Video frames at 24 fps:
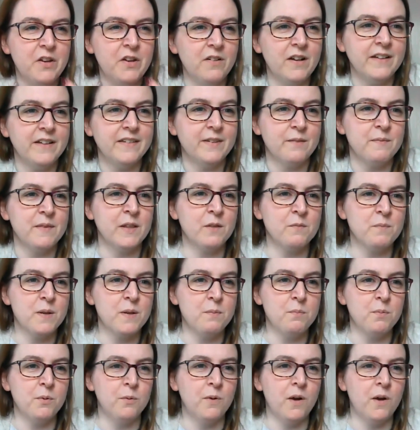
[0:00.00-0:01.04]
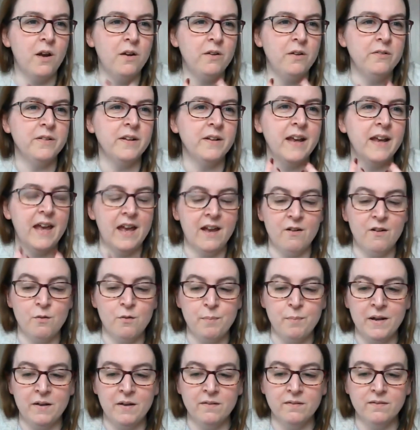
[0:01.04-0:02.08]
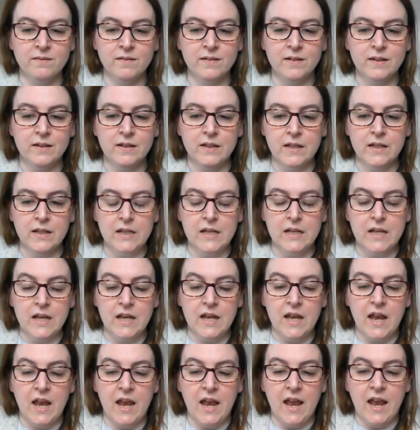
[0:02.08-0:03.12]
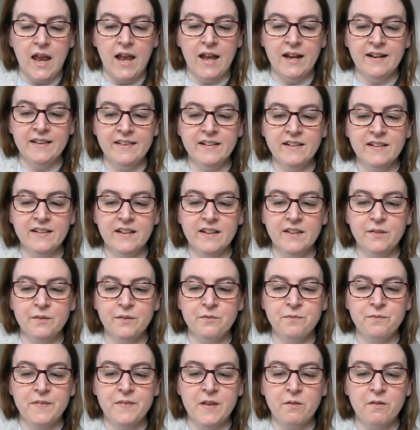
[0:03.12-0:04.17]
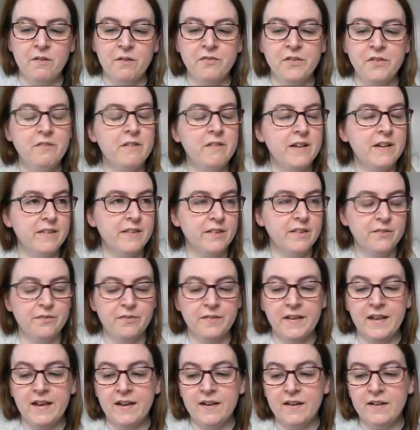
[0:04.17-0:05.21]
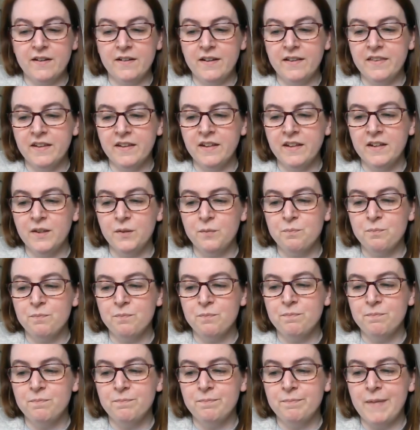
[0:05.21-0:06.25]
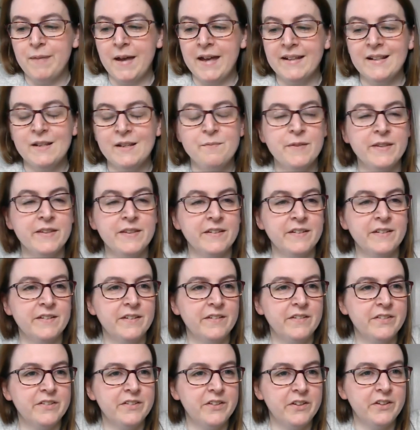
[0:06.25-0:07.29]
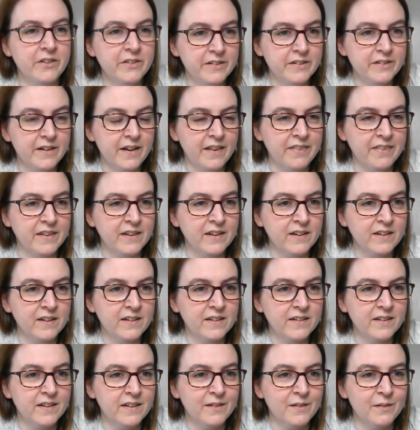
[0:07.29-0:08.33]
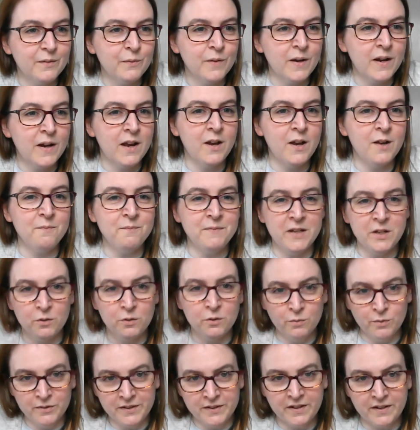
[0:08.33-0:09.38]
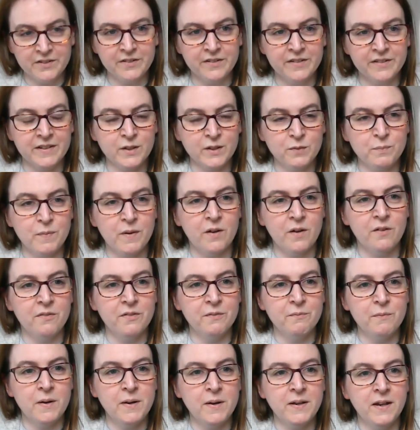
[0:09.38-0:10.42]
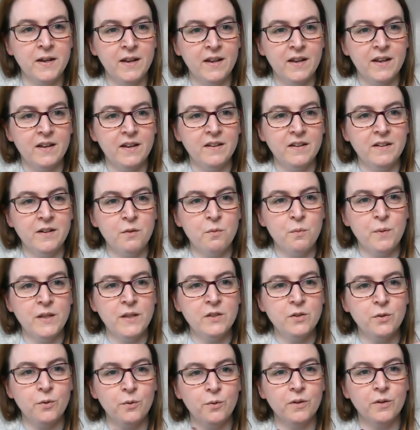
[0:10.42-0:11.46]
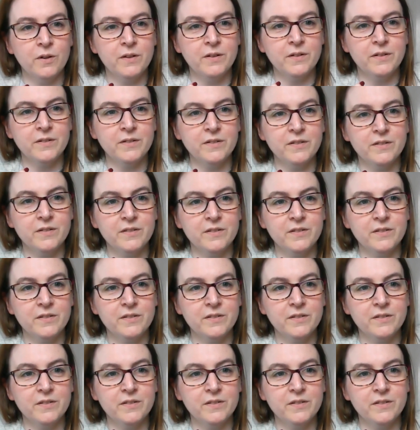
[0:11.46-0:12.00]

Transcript: feel like something that people own and care about. And I think there are a few reasons for that. I think it's badly misunderstood. I think Neil will touch on this, but often when, you know, we talk